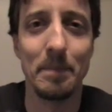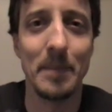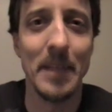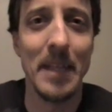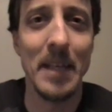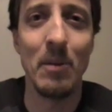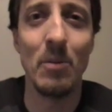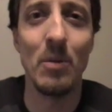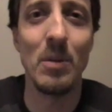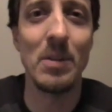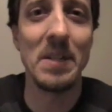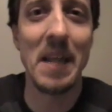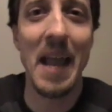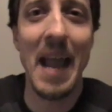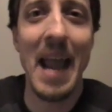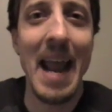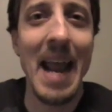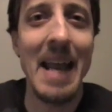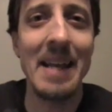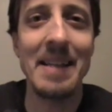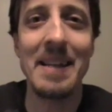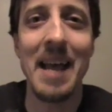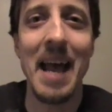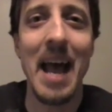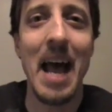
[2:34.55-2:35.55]
It was
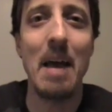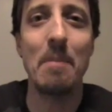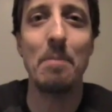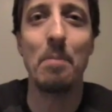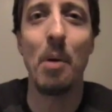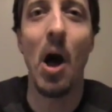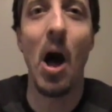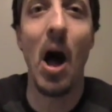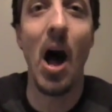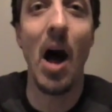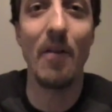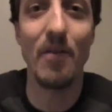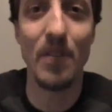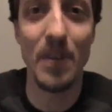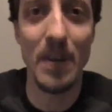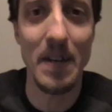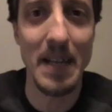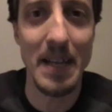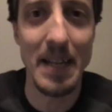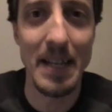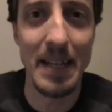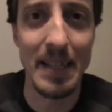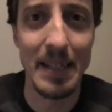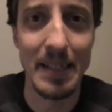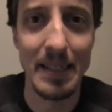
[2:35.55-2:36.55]

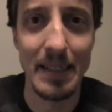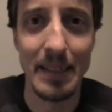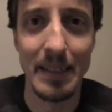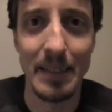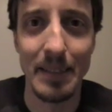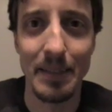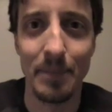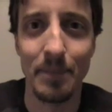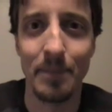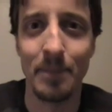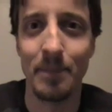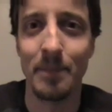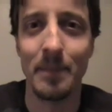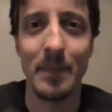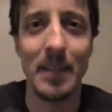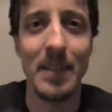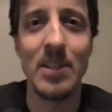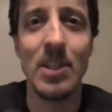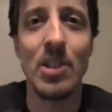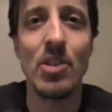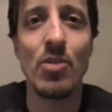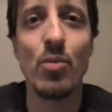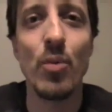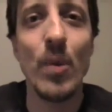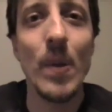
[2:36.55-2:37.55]
anti-poverty. Is
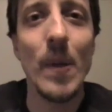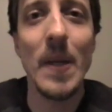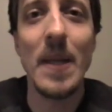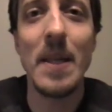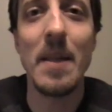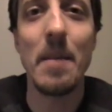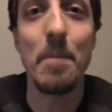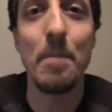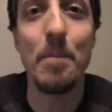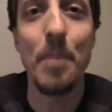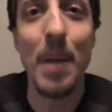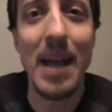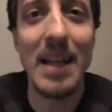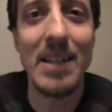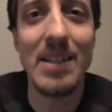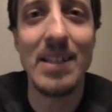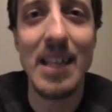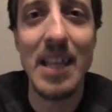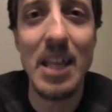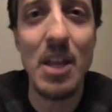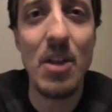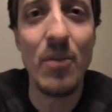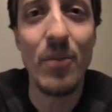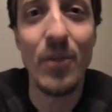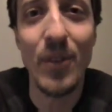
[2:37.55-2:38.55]
this really the best
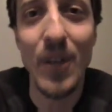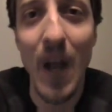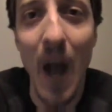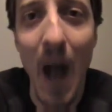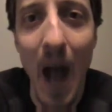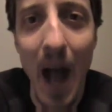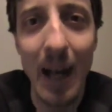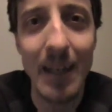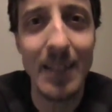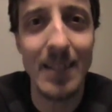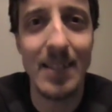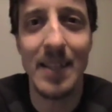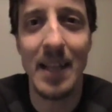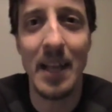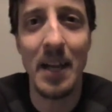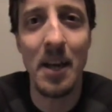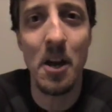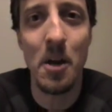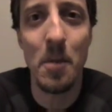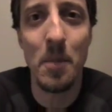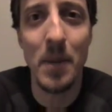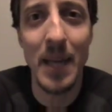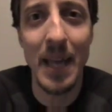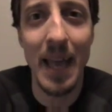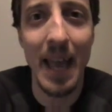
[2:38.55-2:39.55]
that you've got,
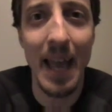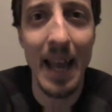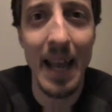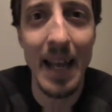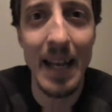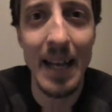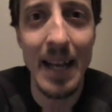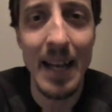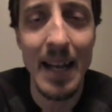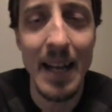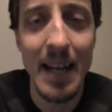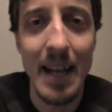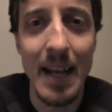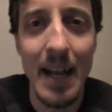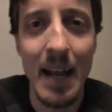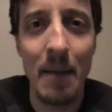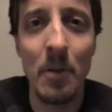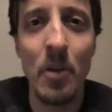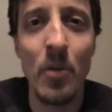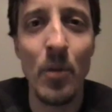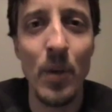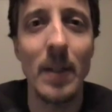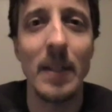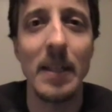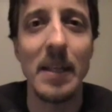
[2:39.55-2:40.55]
Senator McCain? I
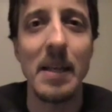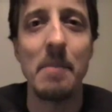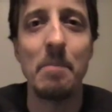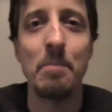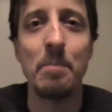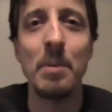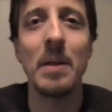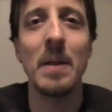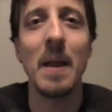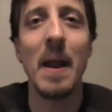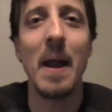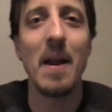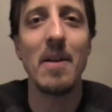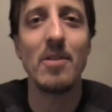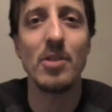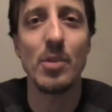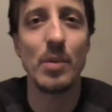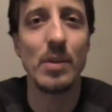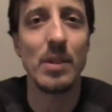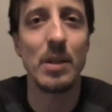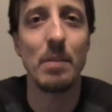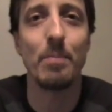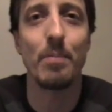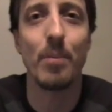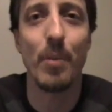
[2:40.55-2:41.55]
mean really, Bill Ayers
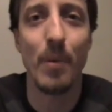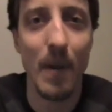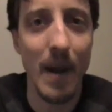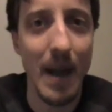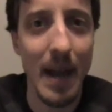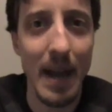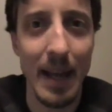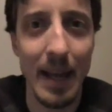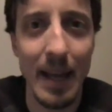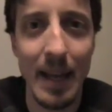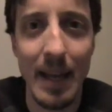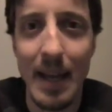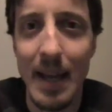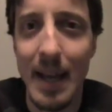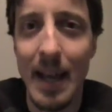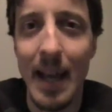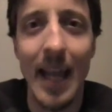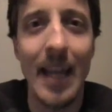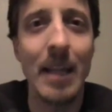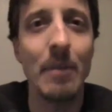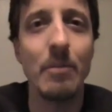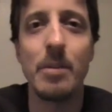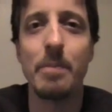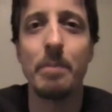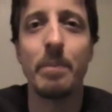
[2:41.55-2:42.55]
was a prick
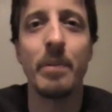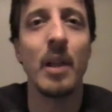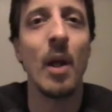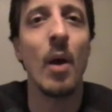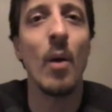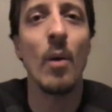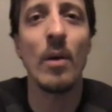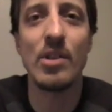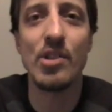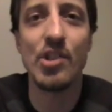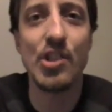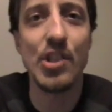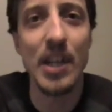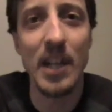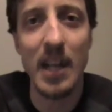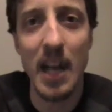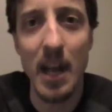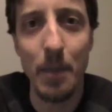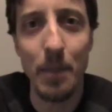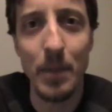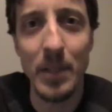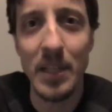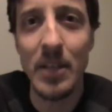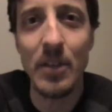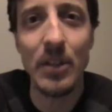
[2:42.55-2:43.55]
and he was blowing shit
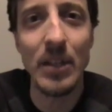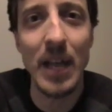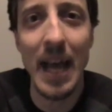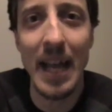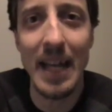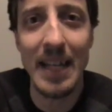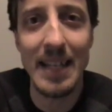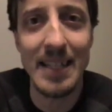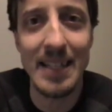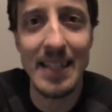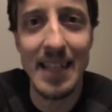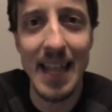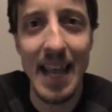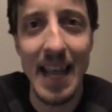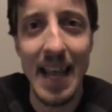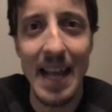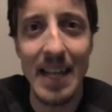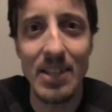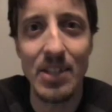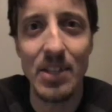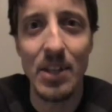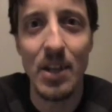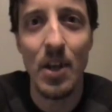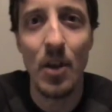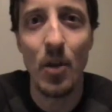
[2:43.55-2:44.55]
up in the United
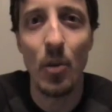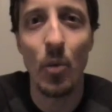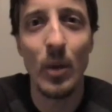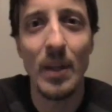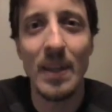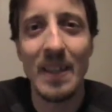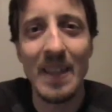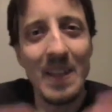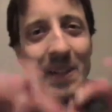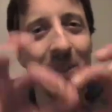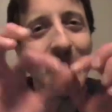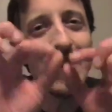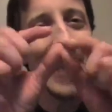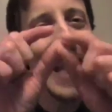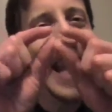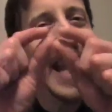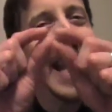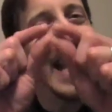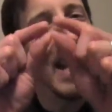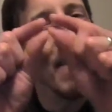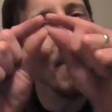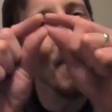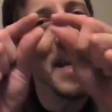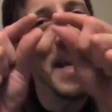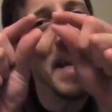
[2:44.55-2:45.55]
States with little
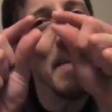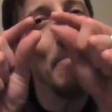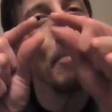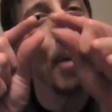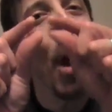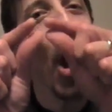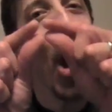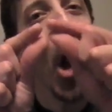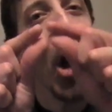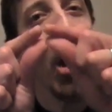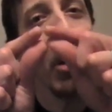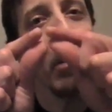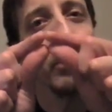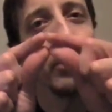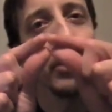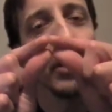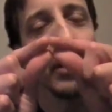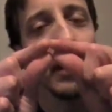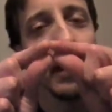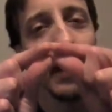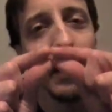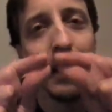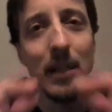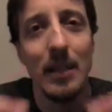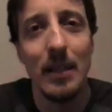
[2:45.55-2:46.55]
teeny weeny bombs.